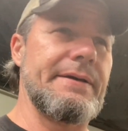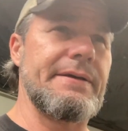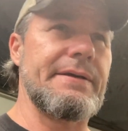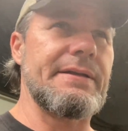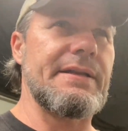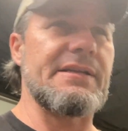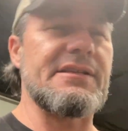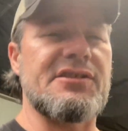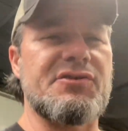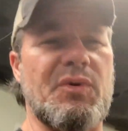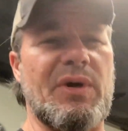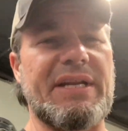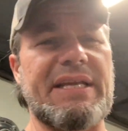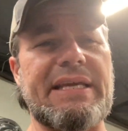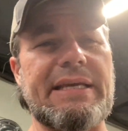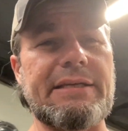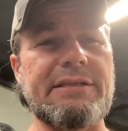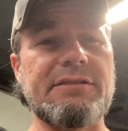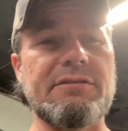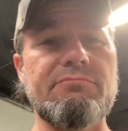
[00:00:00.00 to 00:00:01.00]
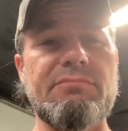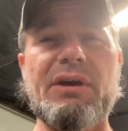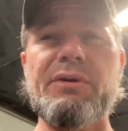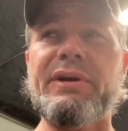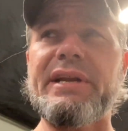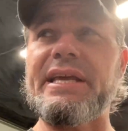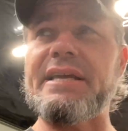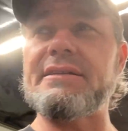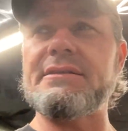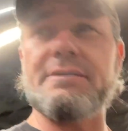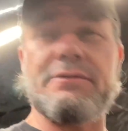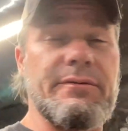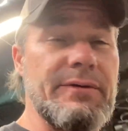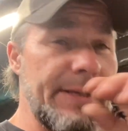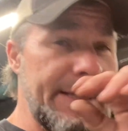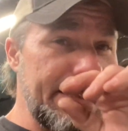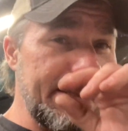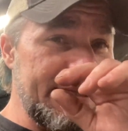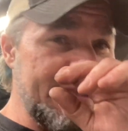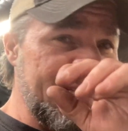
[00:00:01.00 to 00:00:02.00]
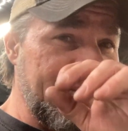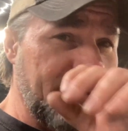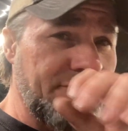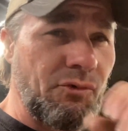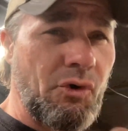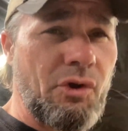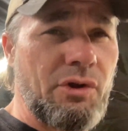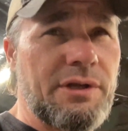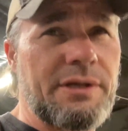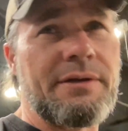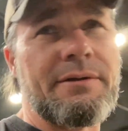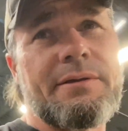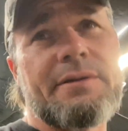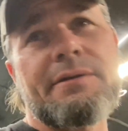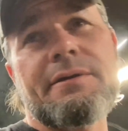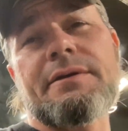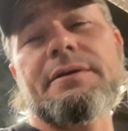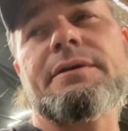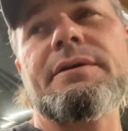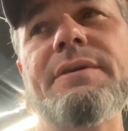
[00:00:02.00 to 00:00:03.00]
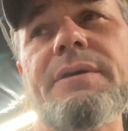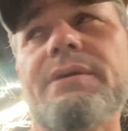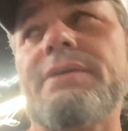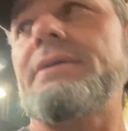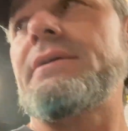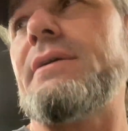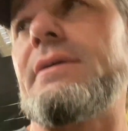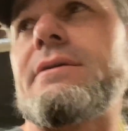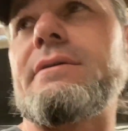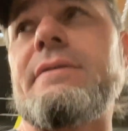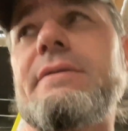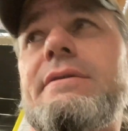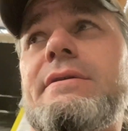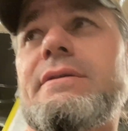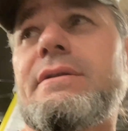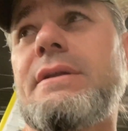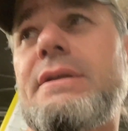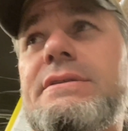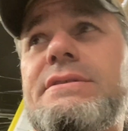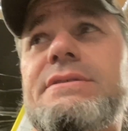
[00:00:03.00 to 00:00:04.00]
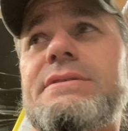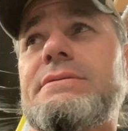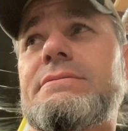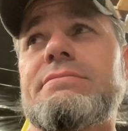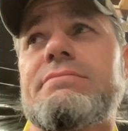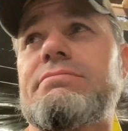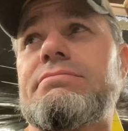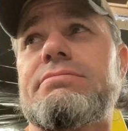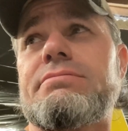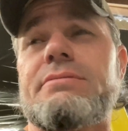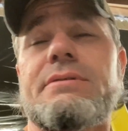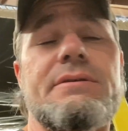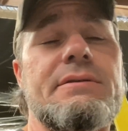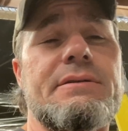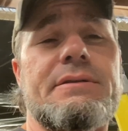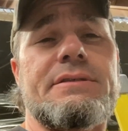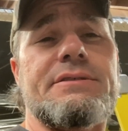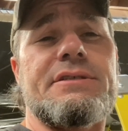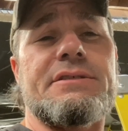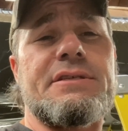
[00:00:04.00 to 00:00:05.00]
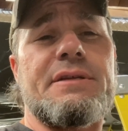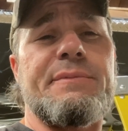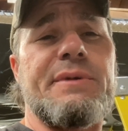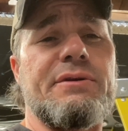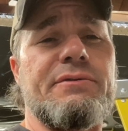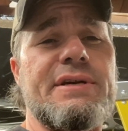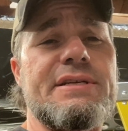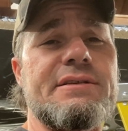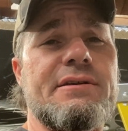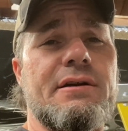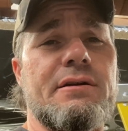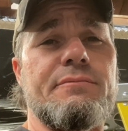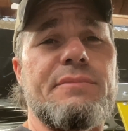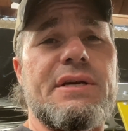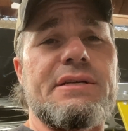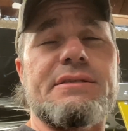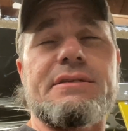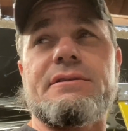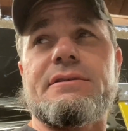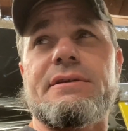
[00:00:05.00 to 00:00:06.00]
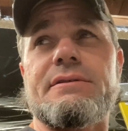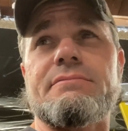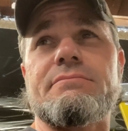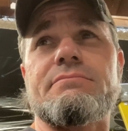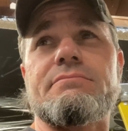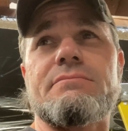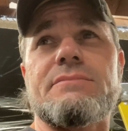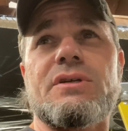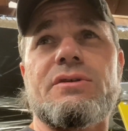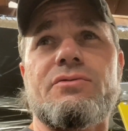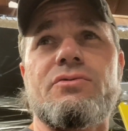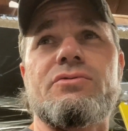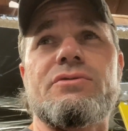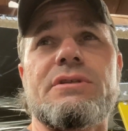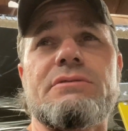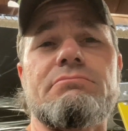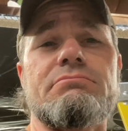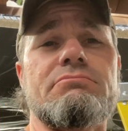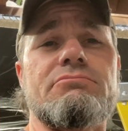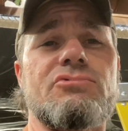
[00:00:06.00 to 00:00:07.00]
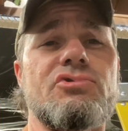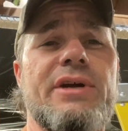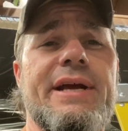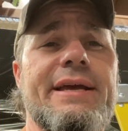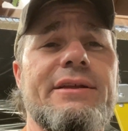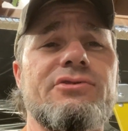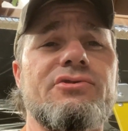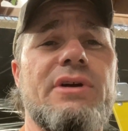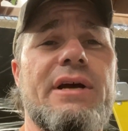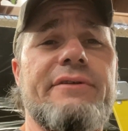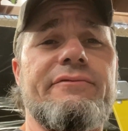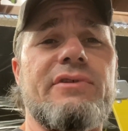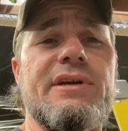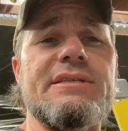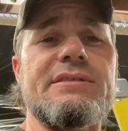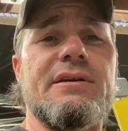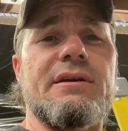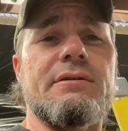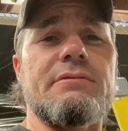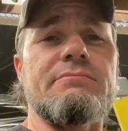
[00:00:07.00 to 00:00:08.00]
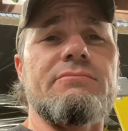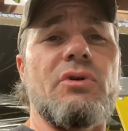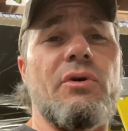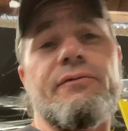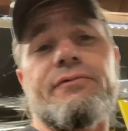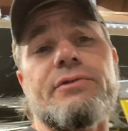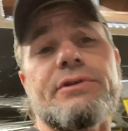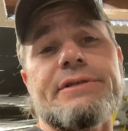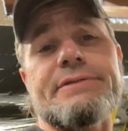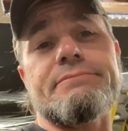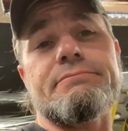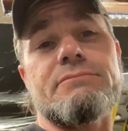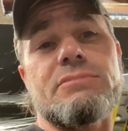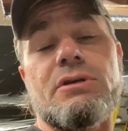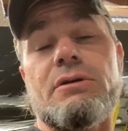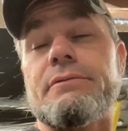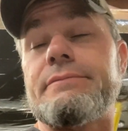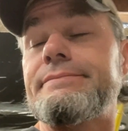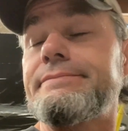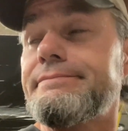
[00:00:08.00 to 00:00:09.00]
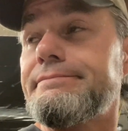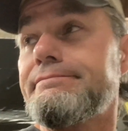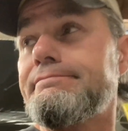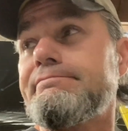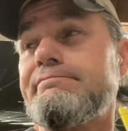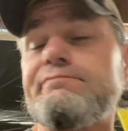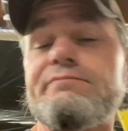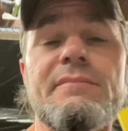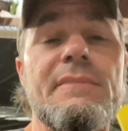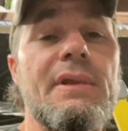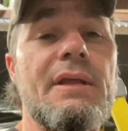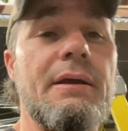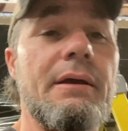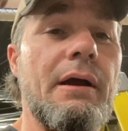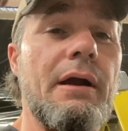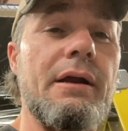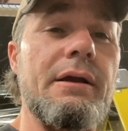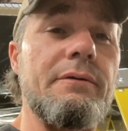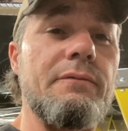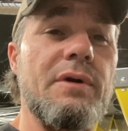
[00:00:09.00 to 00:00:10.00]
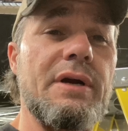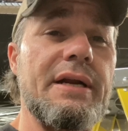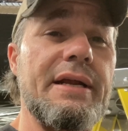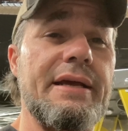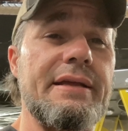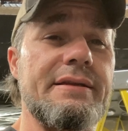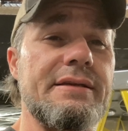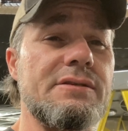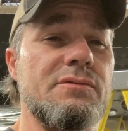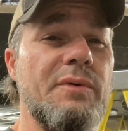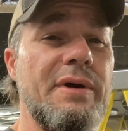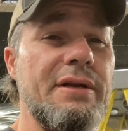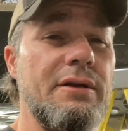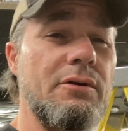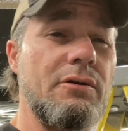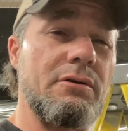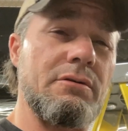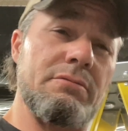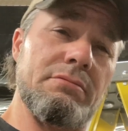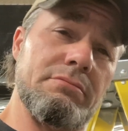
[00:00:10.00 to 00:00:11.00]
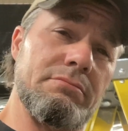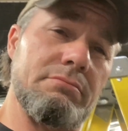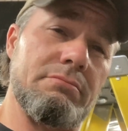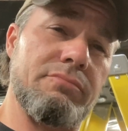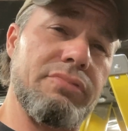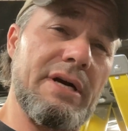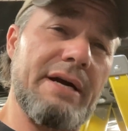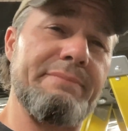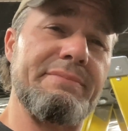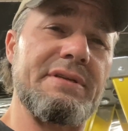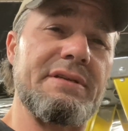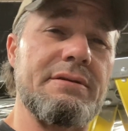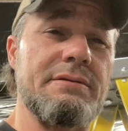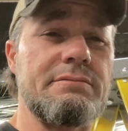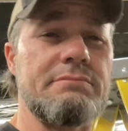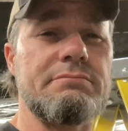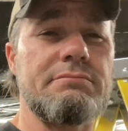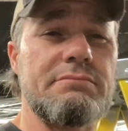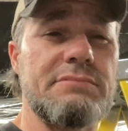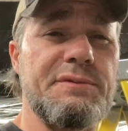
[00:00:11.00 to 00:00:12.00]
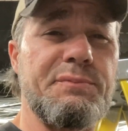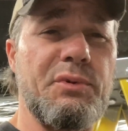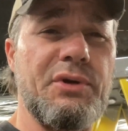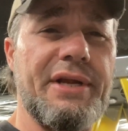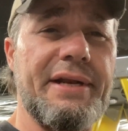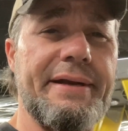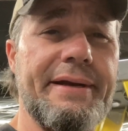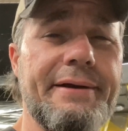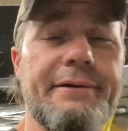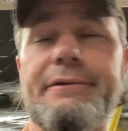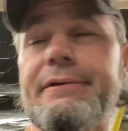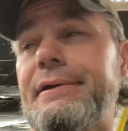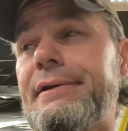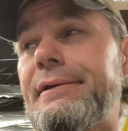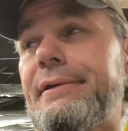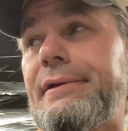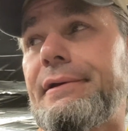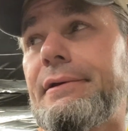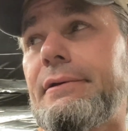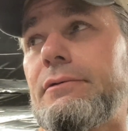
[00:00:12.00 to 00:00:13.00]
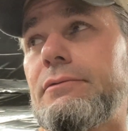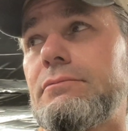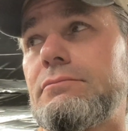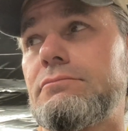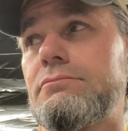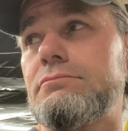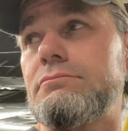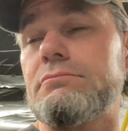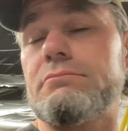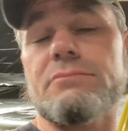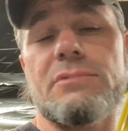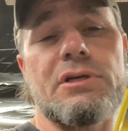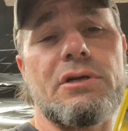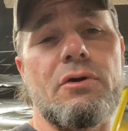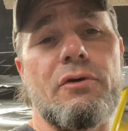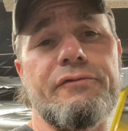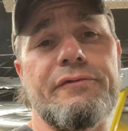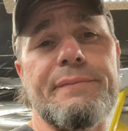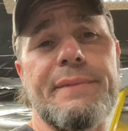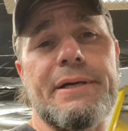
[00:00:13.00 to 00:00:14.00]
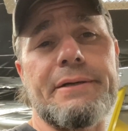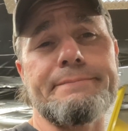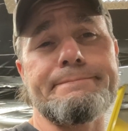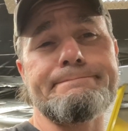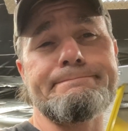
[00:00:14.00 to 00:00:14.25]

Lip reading: And I just want ease. I want ease. I want to get this thing rolling. And it's just going to be a race car, basically. A cruising, drag and drive race car, hopefully. So, all right, we're going to get this window prepped to put in here, and we're going to go from there.